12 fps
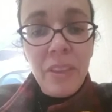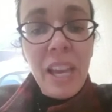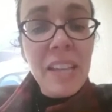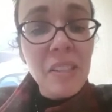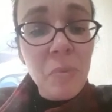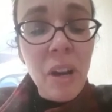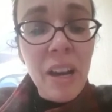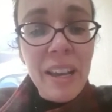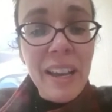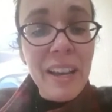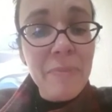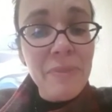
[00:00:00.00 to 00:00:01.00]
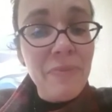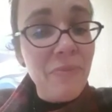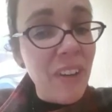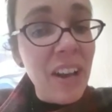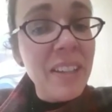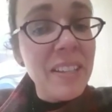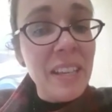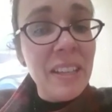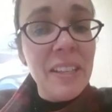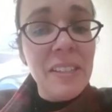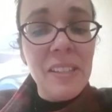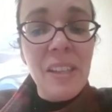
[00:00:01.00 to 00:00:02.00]
That's why I'm
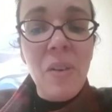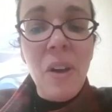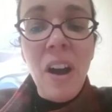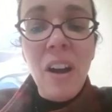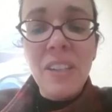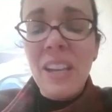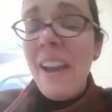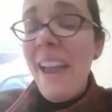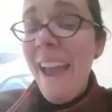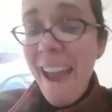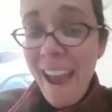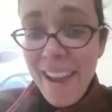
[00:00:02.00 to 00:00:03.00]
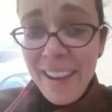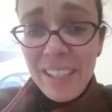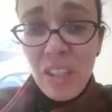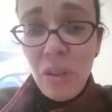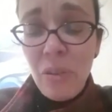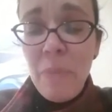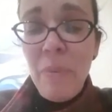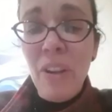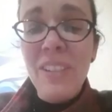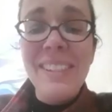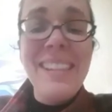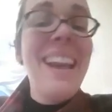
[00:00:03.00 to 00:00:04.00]
fighting this so hard. I hate Tory
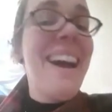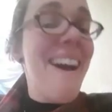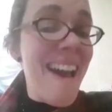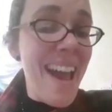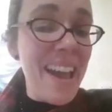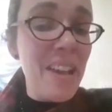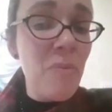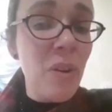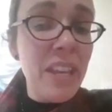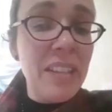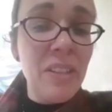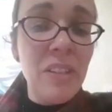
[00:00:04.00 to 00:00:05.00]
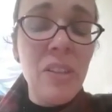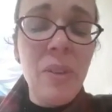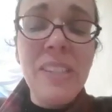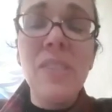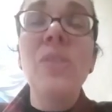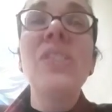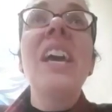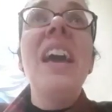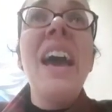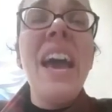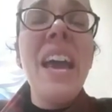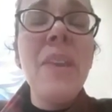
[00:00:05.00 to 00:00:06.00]
policy, hate what they're doing to our schools,
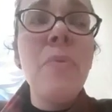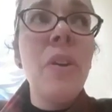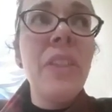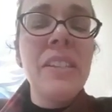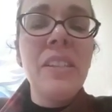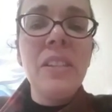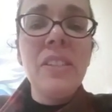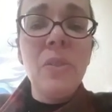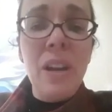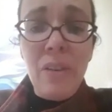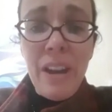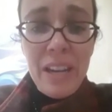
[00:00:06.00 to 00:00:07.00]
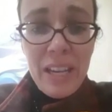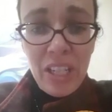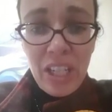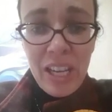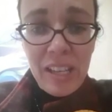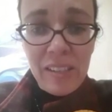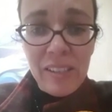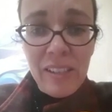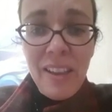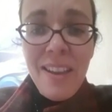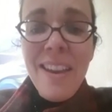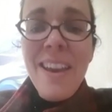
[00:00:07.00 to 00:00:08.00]
hate what they're doing to our NHS.
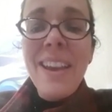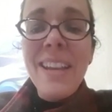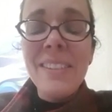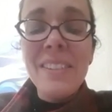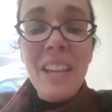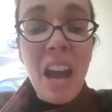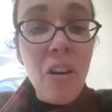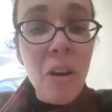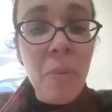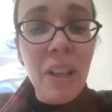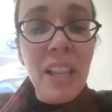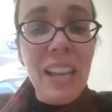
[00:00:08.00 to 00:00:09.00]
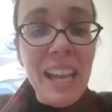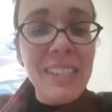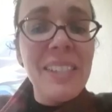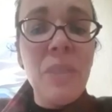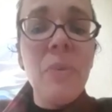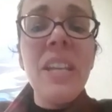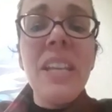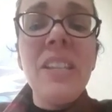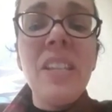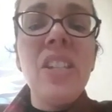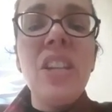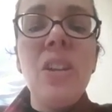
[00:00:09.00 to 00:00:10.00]
It's terrible. The last thing we
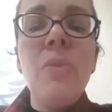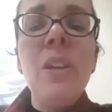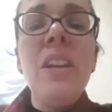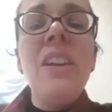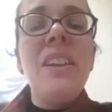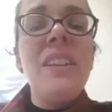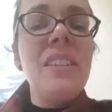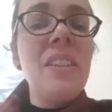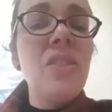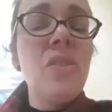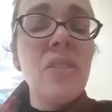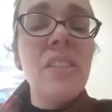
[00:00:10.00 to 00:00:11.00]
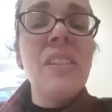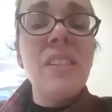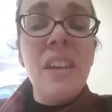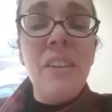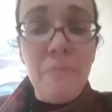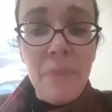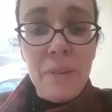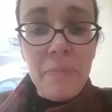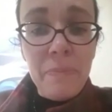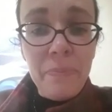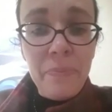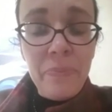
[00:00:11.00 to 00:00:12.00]
need to do is endorse this
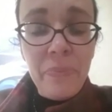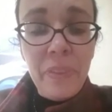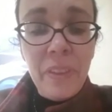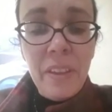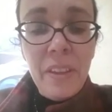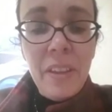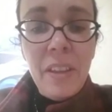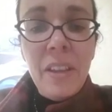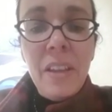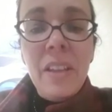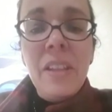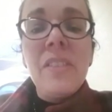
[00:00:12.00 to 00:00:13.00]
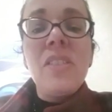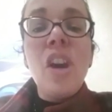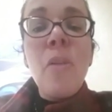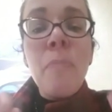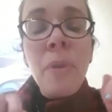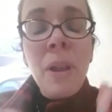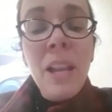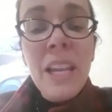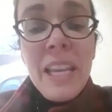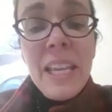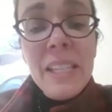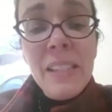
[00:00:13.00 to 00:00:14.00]
government. So
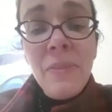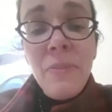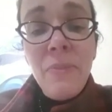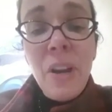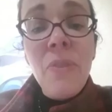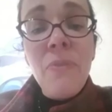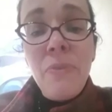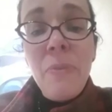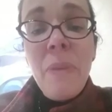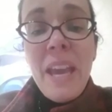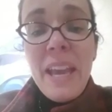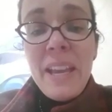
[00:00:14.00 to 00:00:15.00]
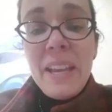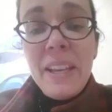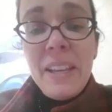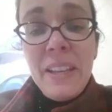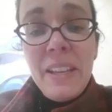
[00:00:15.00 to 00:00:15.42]
please vote for me.